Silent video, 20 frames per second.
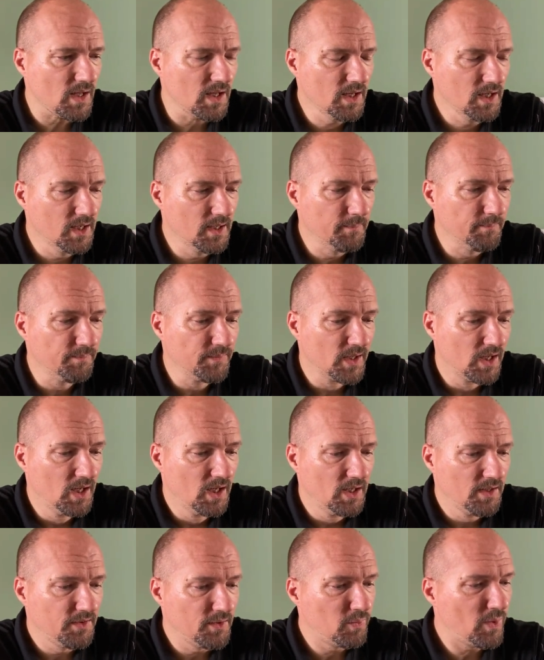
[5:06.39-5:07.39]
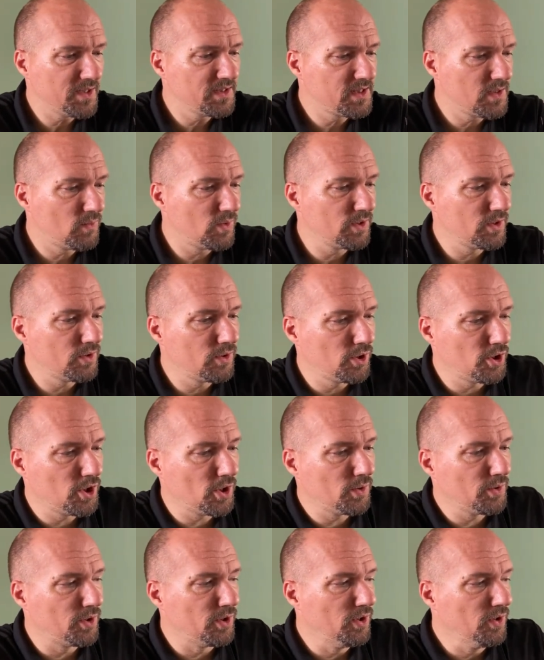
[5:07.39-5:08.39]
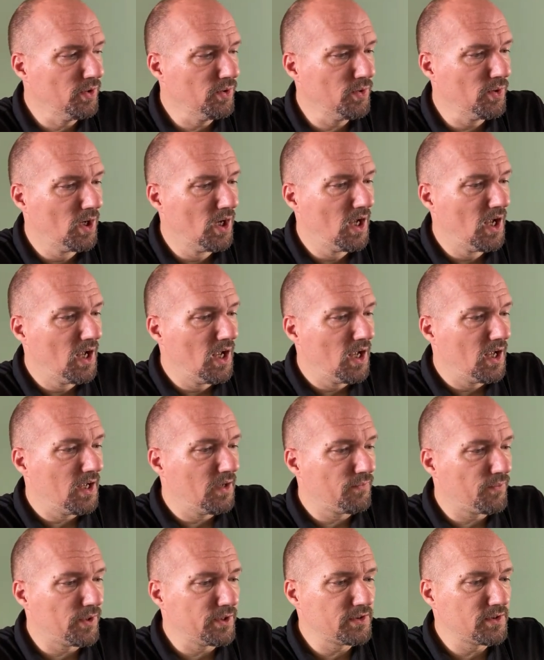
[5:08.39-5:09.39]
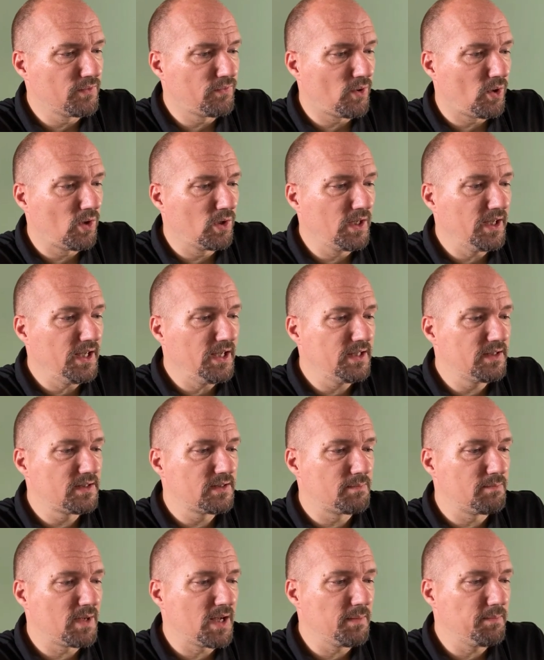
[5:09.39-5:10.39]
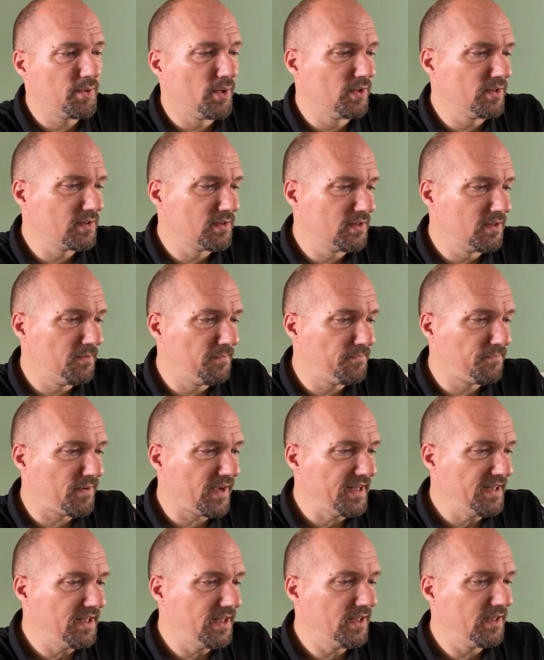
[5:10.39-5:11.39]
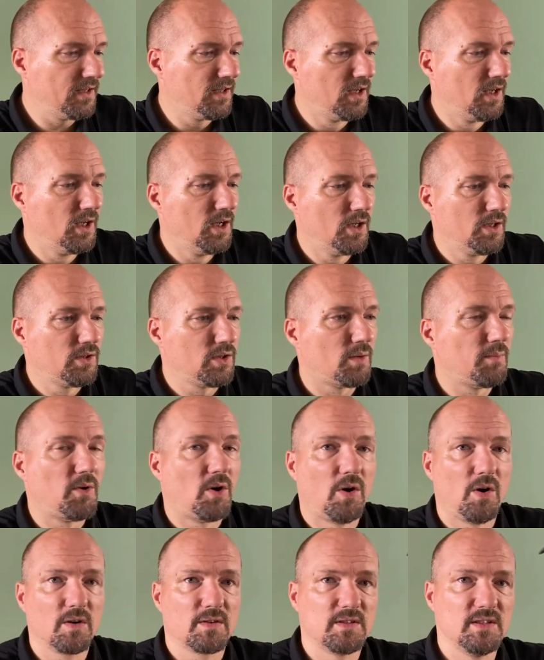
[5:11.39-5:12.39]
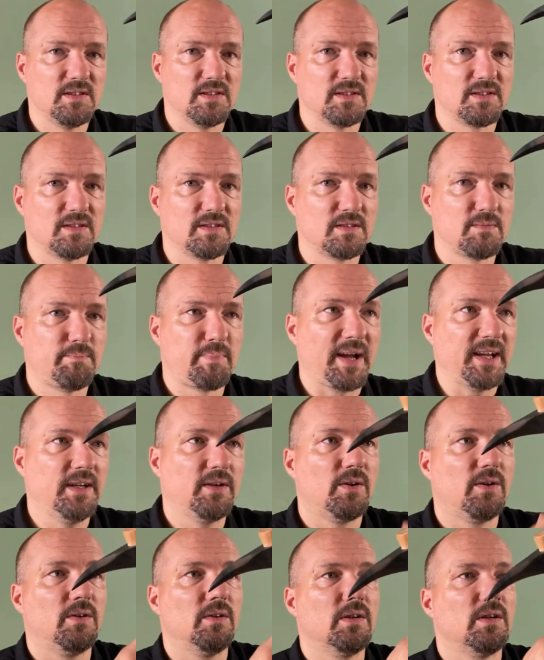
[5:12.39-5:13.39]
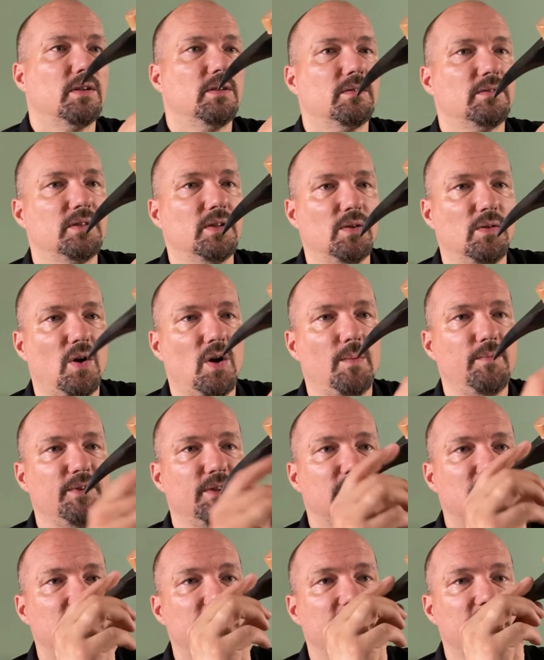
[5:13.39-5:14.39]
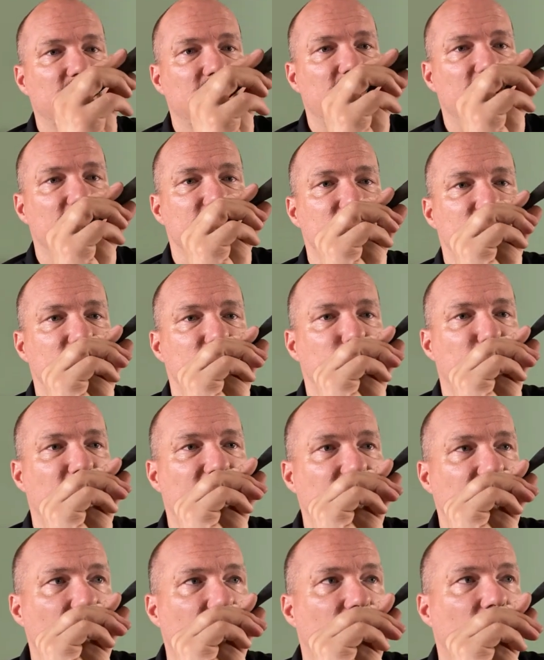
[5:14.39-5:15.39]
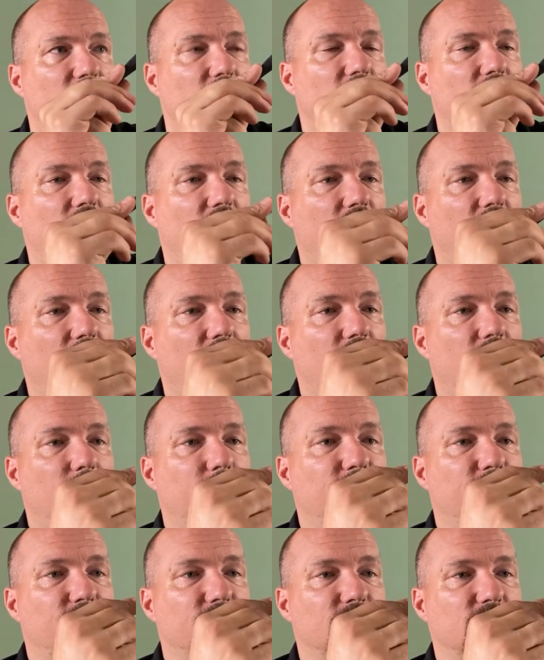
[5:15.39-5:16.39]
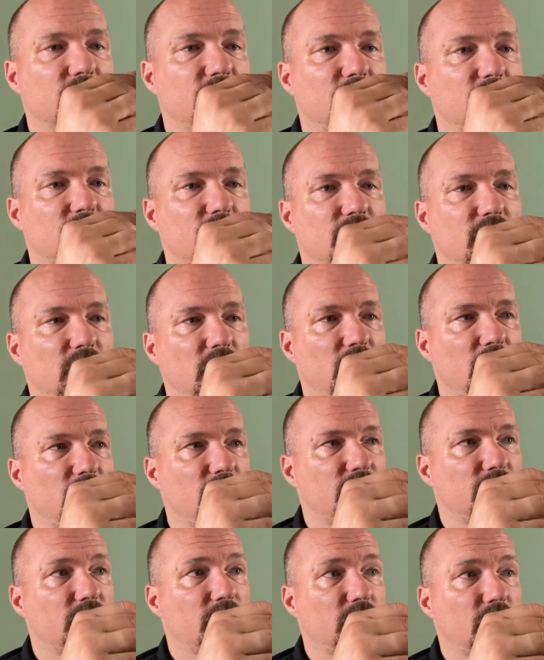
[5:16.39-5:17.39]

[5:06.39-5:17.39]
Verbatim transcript: Um, the ones I wanted to show to you, first of all, is my personal fighting tomahawk. This is a spike hawk. So obviously it has a spike. Um, this is...